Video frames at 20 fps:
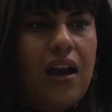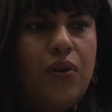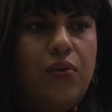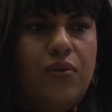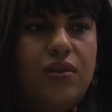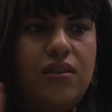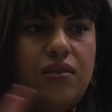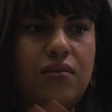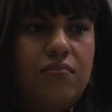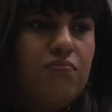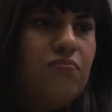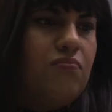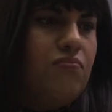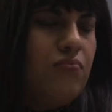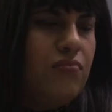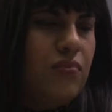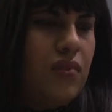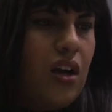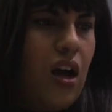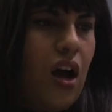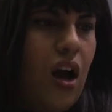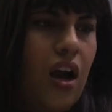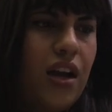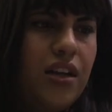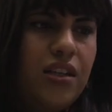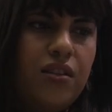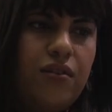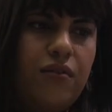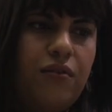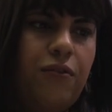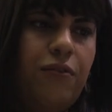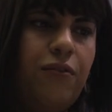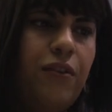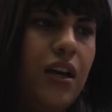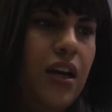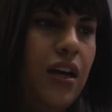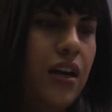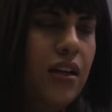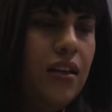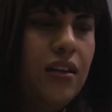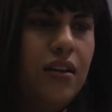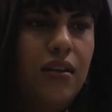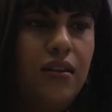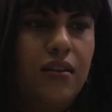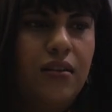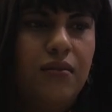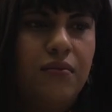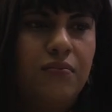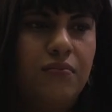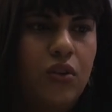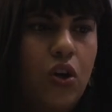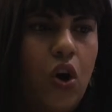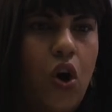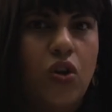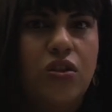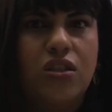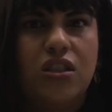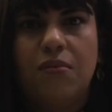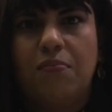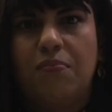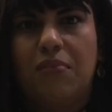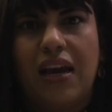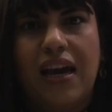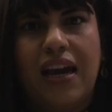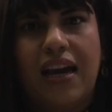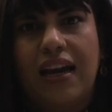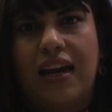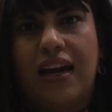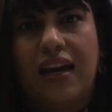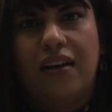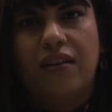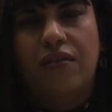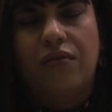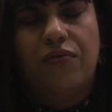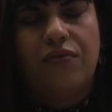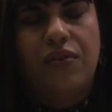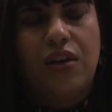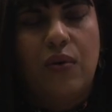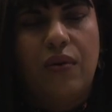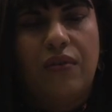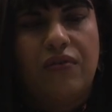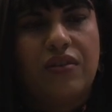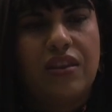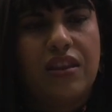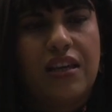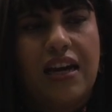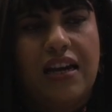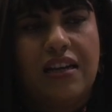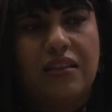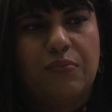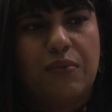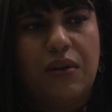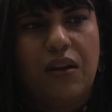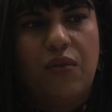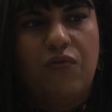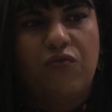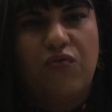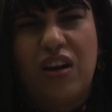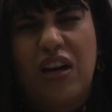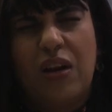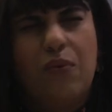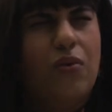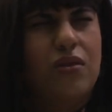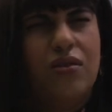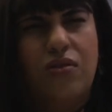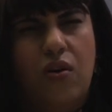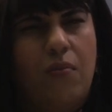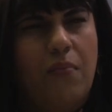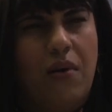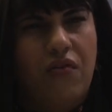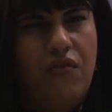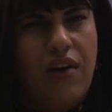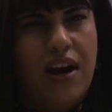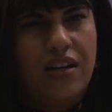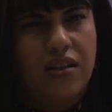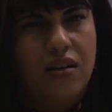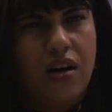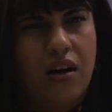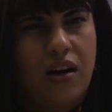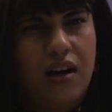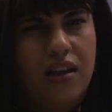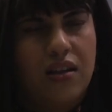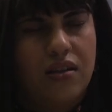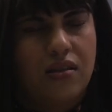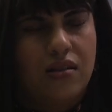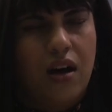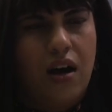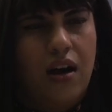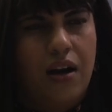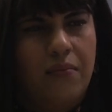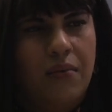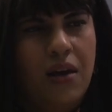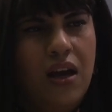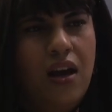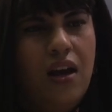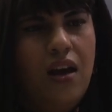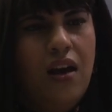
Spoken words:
I was kind of contemplating a few other things, but it really wasn't on my radar at the time